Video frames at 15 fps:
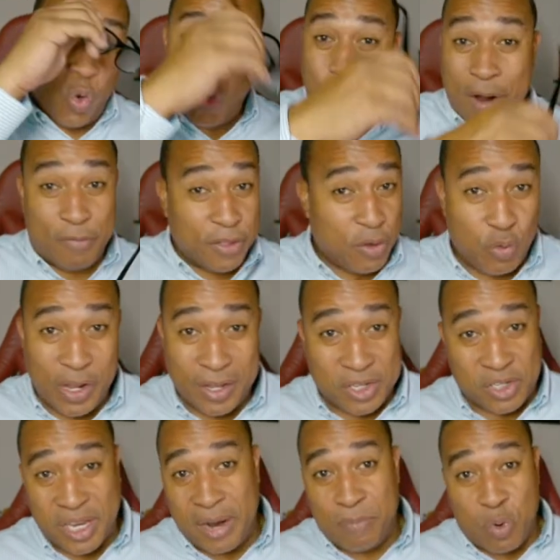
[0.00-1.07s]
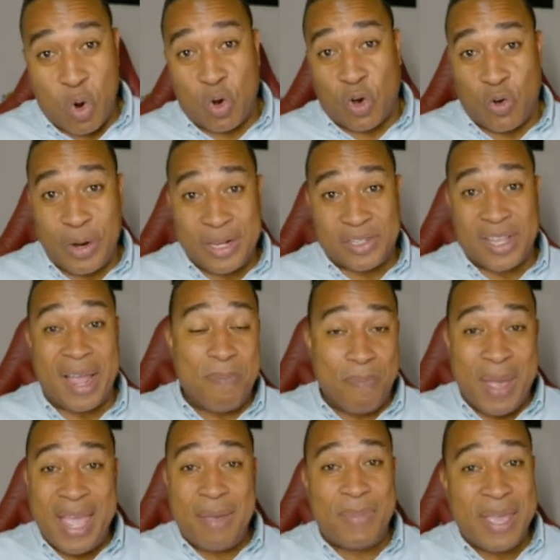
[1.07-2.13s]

Whoever the real estate broker is that may